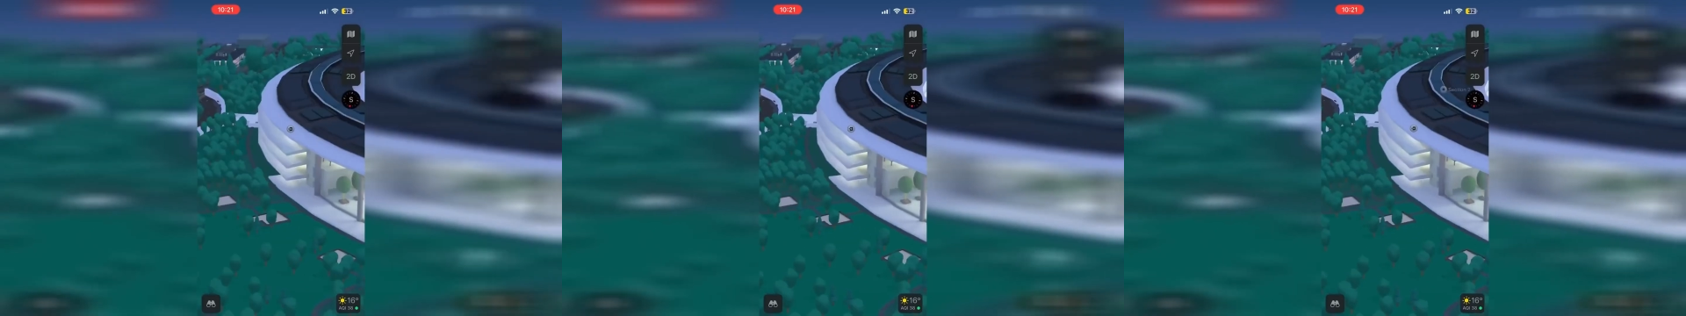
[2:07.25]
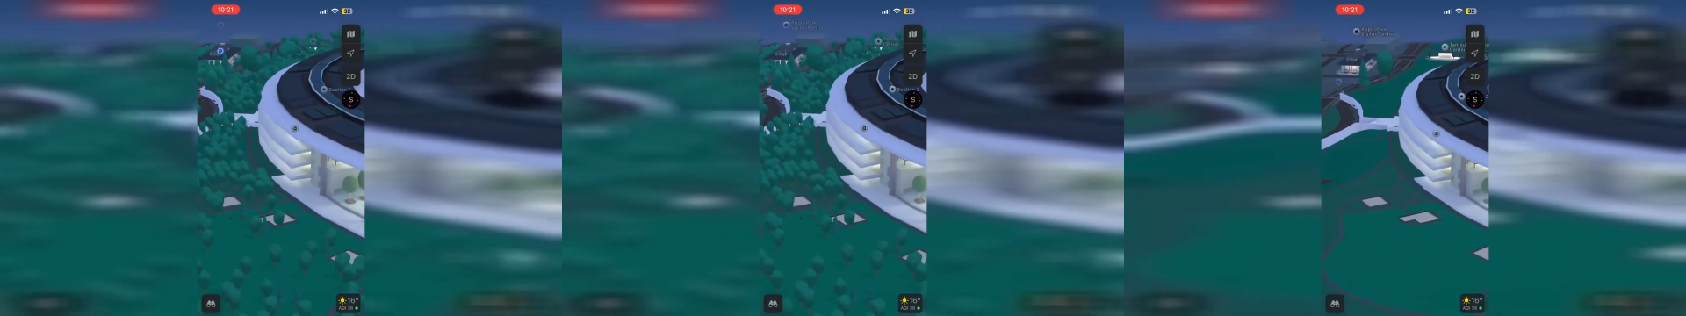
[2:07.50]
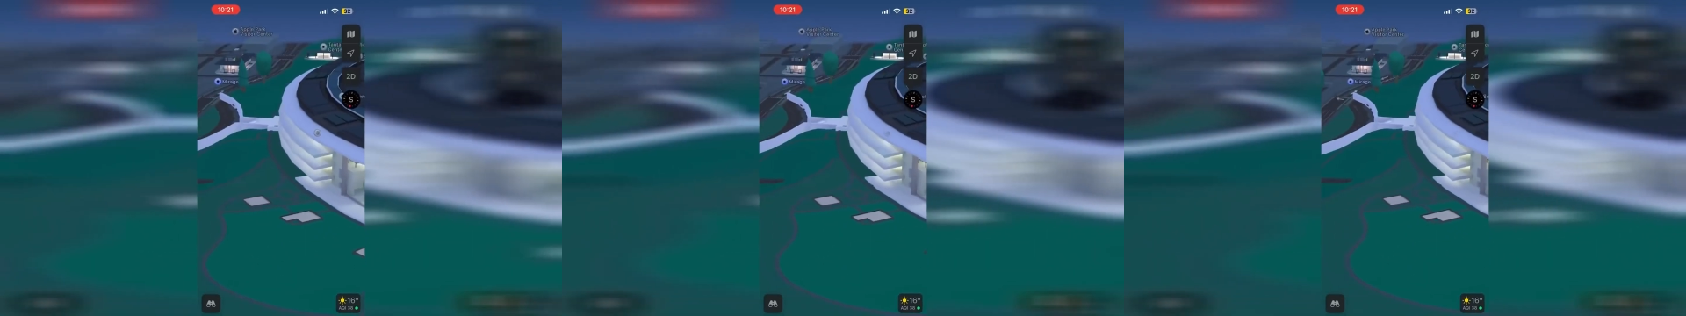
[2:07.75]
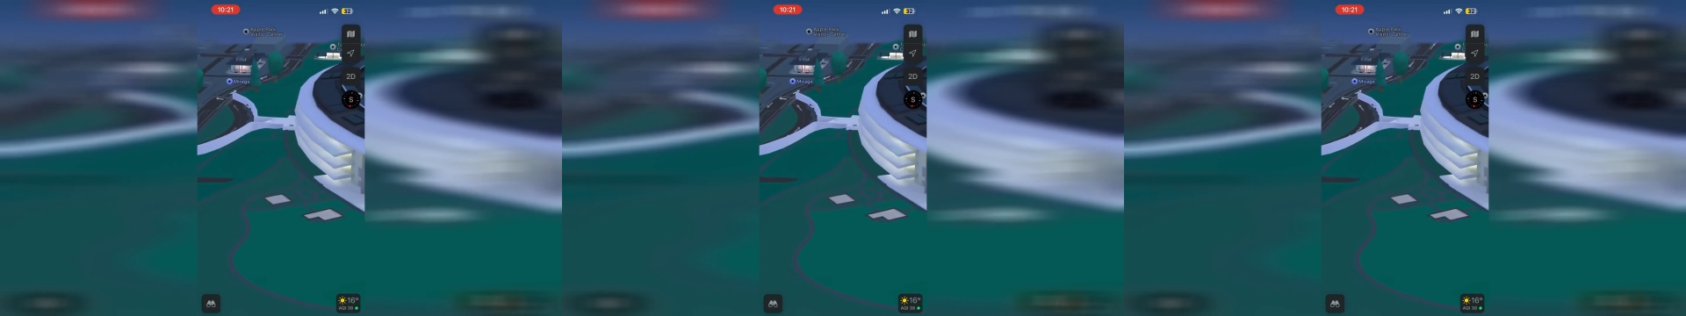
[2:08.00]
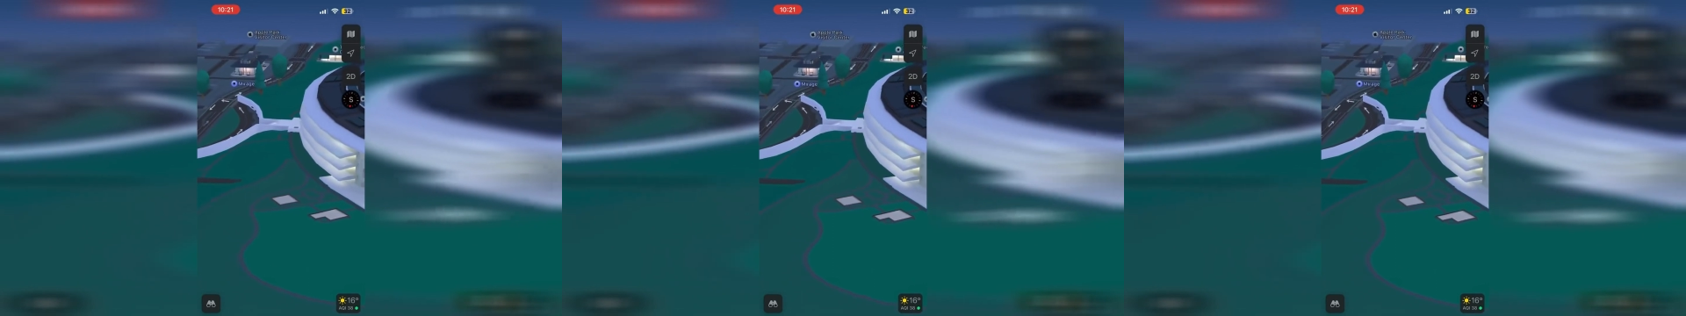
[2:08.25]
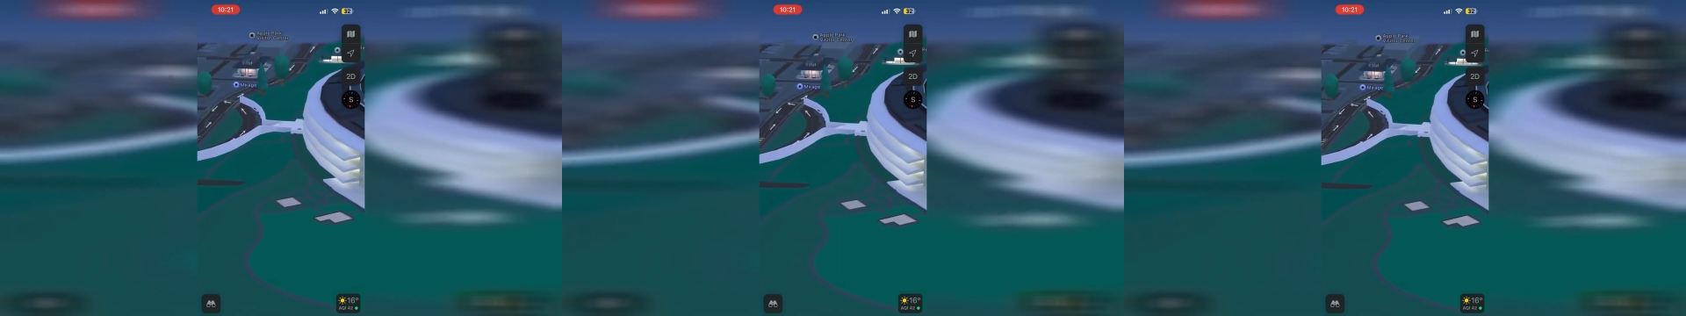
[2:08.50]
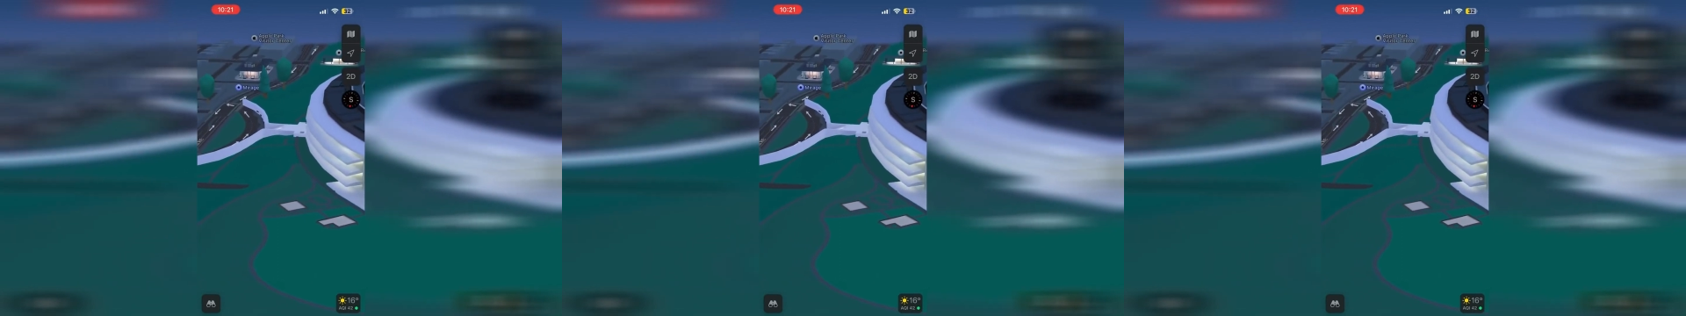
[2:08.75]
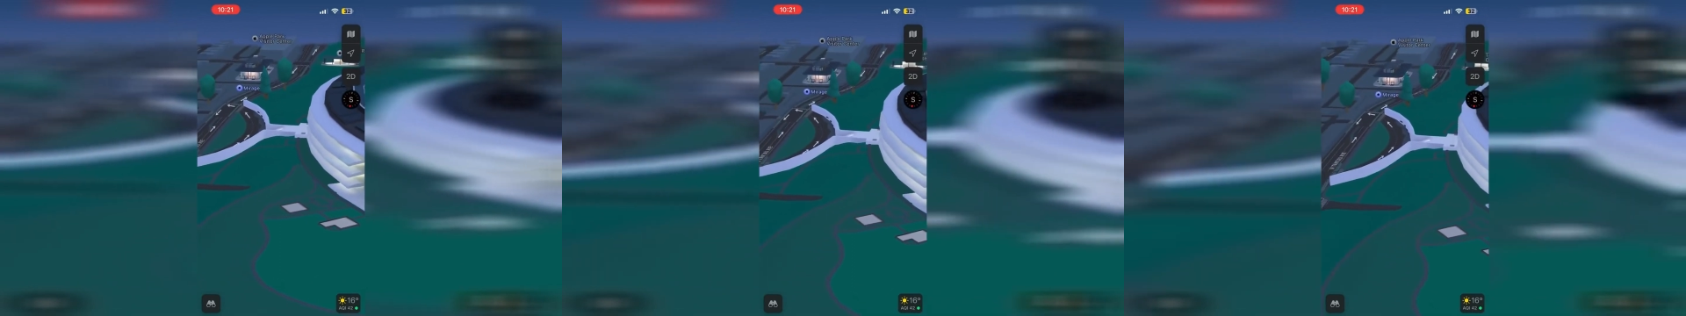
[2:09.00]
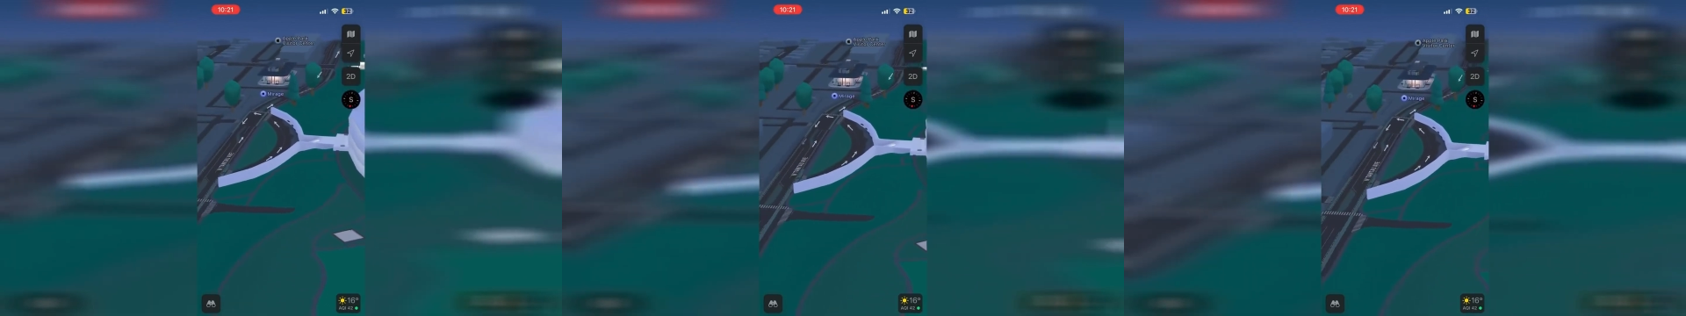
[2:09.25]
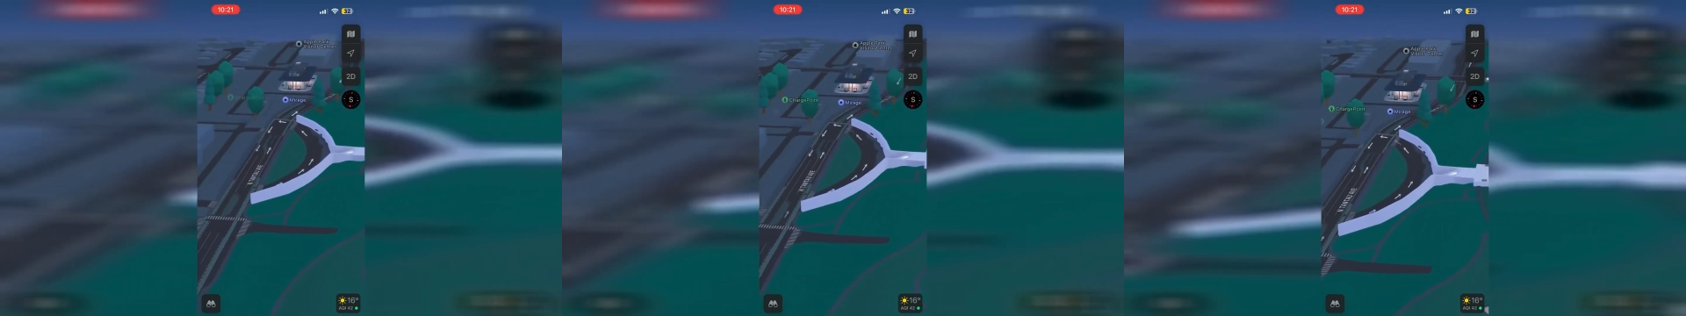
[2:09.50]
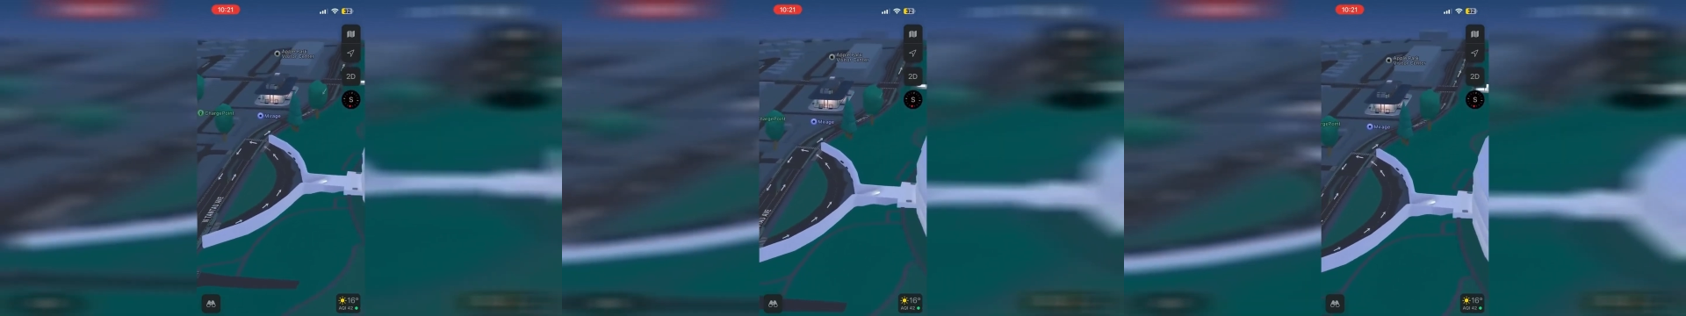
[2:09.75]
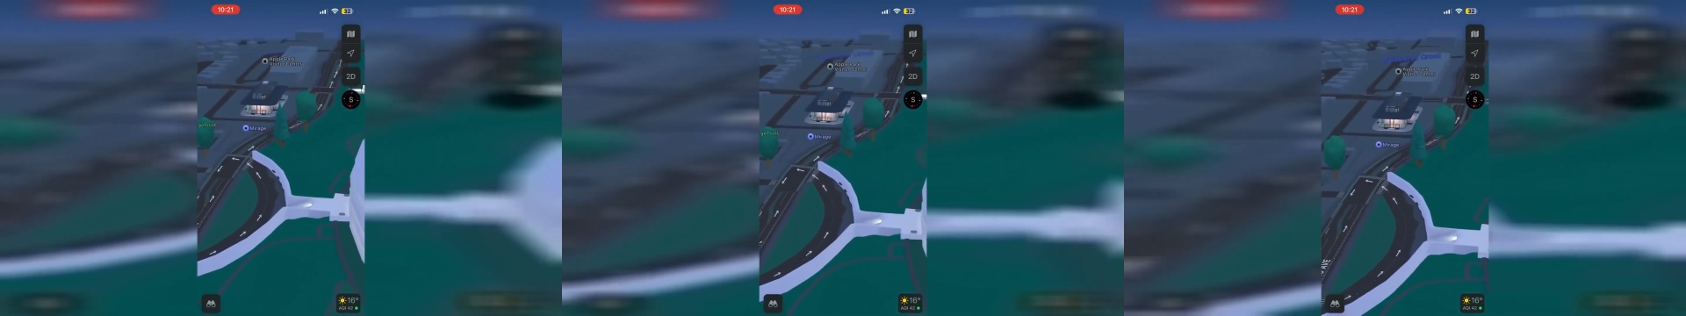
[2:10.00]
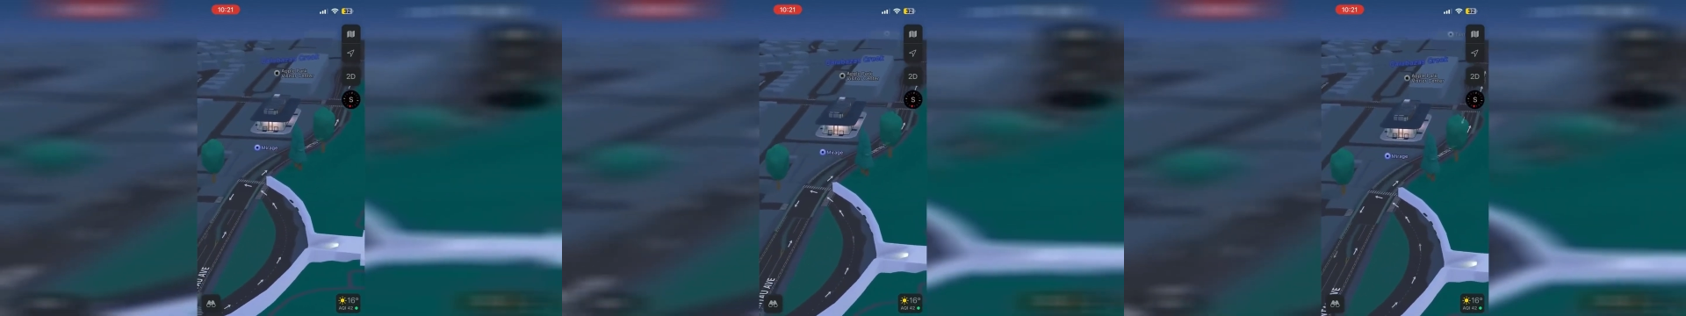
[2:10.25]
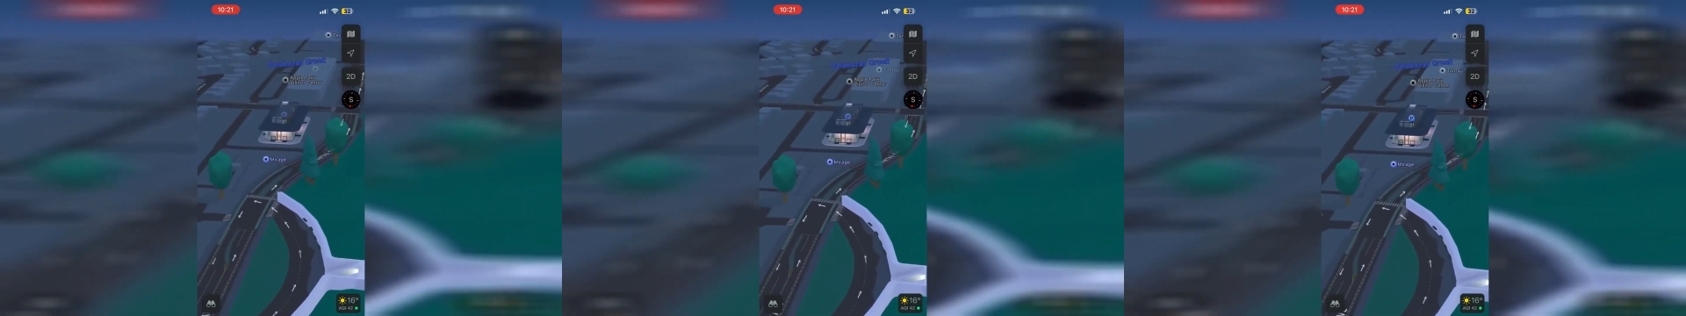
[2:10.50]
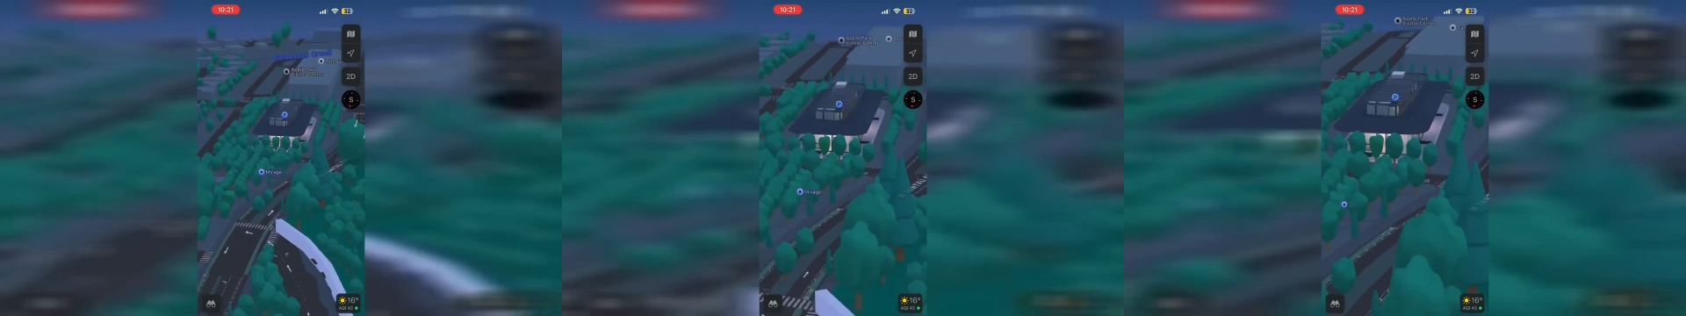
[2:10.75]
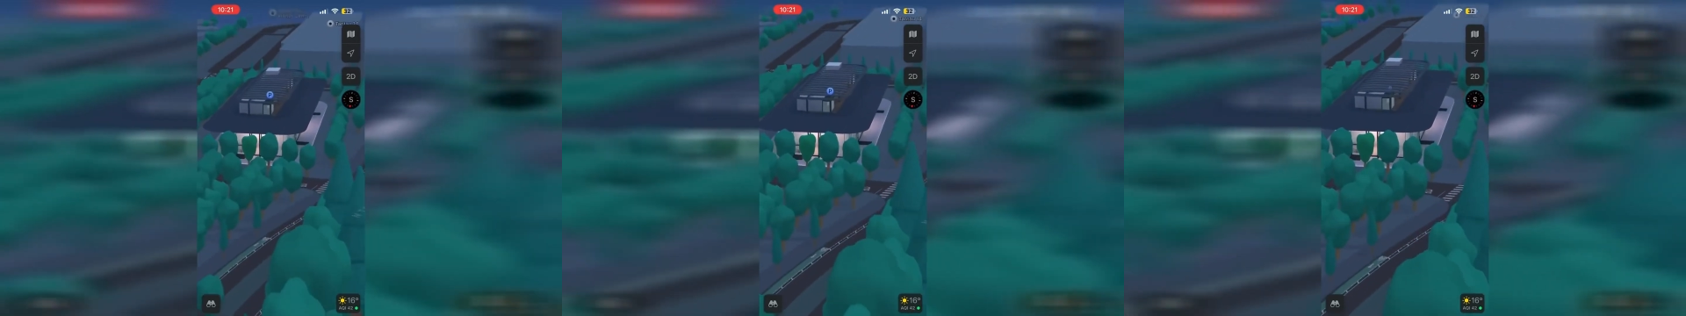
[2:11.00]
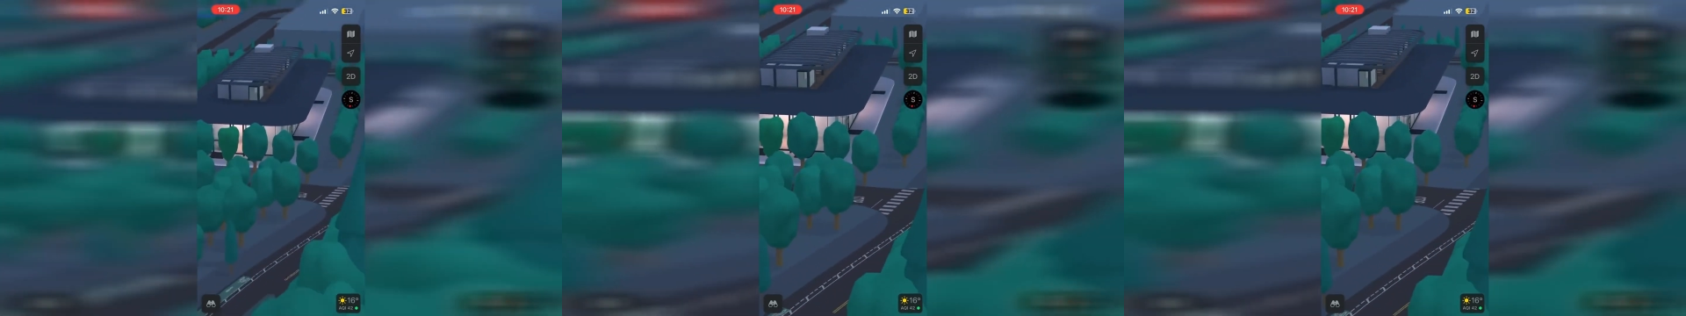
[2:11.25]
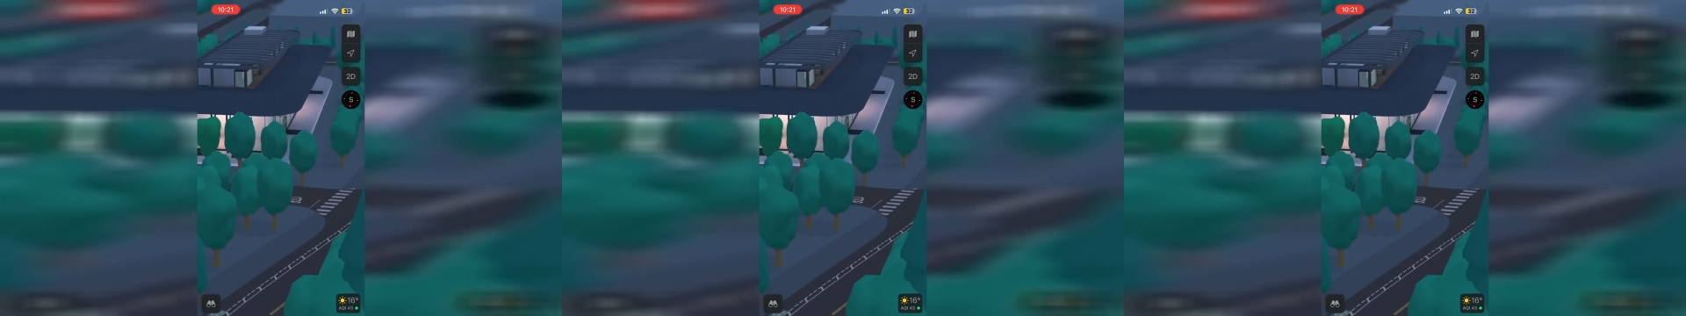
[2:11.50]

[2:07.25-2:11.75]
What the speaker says: [unreadable: no face in view]